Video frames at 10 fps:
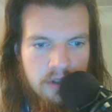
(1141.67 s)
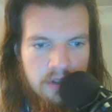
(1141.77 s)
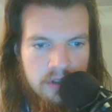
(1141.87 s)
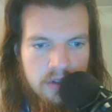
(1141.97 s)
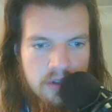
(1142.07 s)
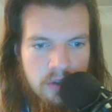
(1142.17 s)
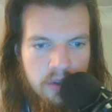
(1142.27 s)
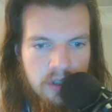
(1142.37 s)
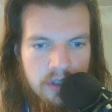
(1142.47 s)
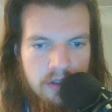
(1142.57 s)
Just
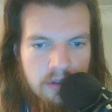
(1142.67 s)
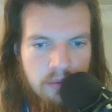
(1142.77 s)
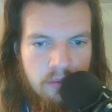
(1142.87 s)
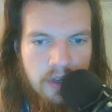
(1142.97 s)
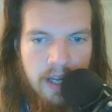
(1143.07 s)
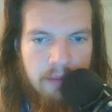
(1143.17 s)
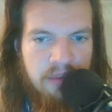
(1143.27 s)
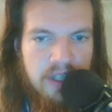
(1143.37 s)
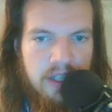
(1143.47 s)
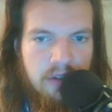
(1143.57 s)
look. What
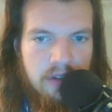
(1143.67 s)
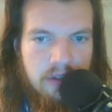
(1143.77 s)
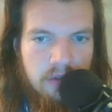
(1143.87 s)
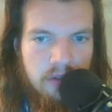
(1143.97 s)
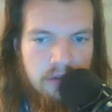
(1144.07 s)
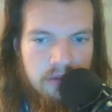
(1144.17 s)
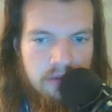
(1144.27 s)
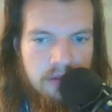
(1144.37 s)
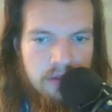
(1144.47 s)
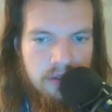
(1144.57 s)
happened here, you know?
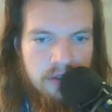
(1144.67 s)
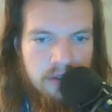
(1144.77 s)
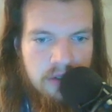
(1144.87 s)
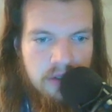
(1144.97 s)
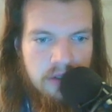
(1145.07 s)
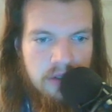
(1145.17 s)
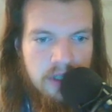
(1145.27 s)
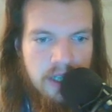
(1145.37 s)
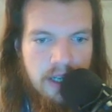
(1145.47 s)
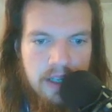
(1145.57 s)

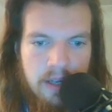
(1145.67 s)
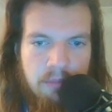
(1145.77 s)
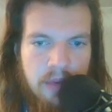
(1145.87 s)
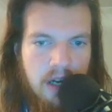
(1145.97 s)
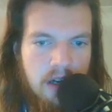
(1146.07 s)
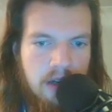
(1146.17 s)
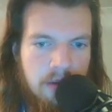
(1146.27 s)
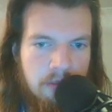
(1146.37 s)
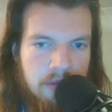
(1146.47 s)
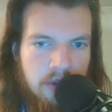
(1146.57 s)
Did it get
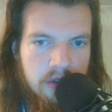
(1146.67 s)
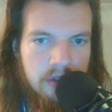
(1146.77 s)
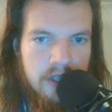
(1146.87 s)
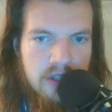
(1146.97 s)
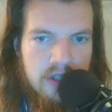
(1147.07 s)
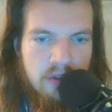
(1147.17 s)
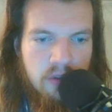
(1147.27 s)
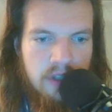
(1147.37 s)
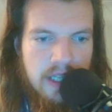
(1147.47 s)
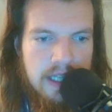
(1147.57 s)
bombed, or is it
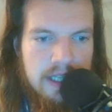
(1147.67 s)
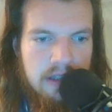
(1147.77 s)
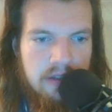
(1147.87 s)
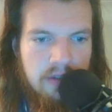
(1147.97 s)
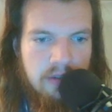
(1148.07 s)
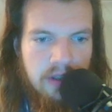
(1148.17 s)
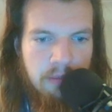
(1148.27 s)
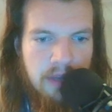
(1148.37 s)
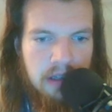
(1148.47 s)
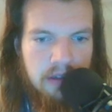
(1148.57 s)
only heat that
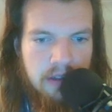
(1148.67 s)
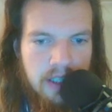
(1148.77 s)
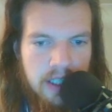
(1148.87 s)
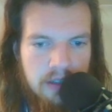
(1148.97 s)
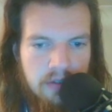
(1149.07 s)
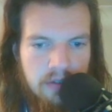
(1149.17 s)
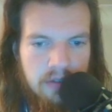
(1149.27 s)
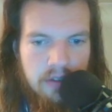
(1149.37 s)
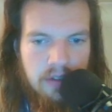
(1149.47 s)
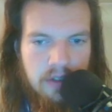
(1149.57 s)
melted it?
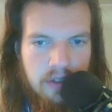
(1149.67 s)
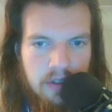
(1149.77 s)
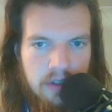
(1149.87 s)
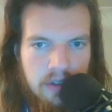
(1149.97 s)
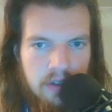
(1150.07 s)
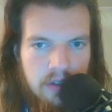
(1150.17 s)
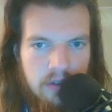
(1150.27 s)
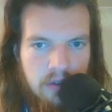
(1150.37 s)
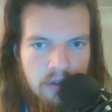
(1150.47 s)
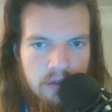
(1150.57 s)

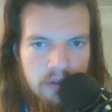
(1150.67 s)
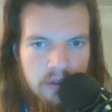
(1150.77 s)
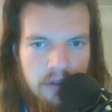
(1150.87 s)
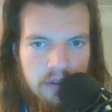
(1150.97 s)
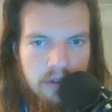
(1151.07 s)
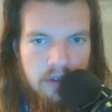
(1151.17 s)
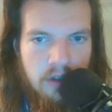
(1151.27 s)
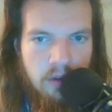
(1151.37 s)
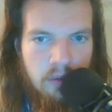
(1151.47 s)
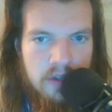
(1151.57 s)
You know?
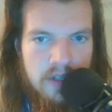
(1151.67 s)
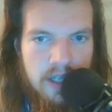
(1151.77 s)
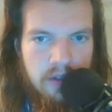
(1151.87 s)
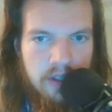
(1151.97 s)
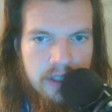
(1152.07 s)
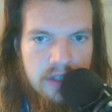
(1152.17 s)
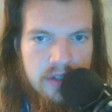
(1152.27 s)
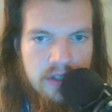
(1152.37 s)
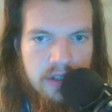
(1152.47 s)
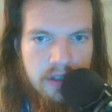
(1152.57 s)
Holes here in
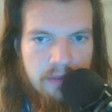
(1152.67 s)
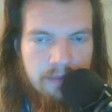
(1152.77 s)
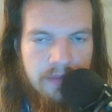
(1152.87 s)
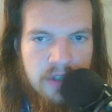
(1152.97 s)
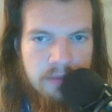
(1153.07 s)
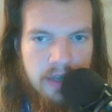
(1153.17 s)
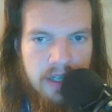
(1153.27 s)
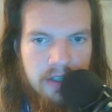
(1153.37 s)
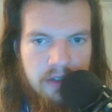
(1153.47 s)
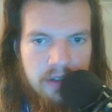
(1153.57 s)
this
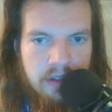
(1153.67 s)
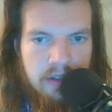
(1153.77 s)
spire.